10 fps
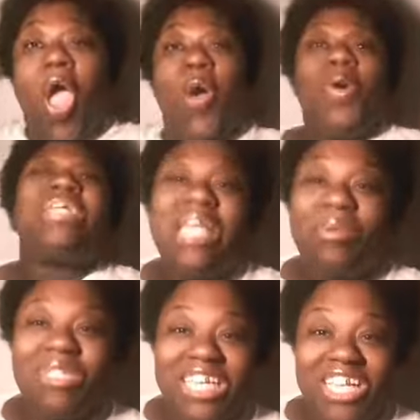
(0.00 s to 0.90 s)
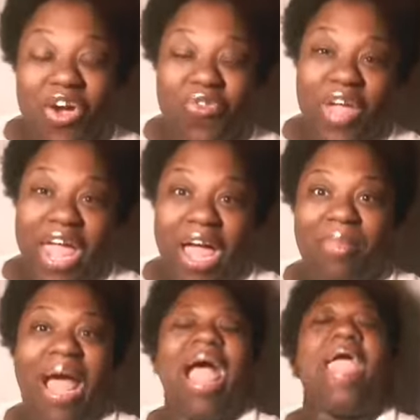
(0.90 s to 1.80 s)
What's up, G
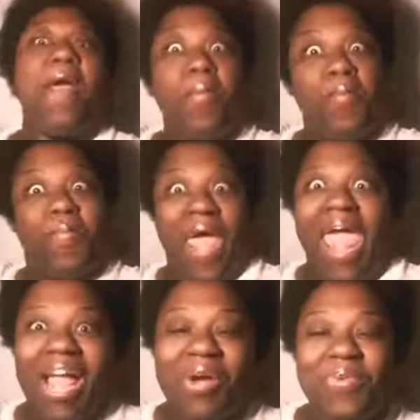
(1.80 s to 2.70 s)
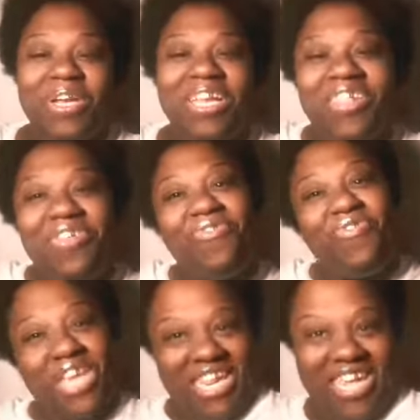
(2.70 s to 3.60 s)
fam? I am back with another
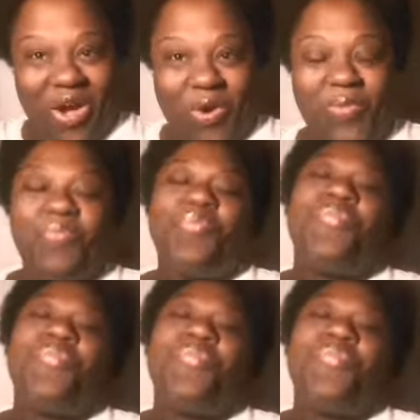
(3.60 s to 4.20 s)
video.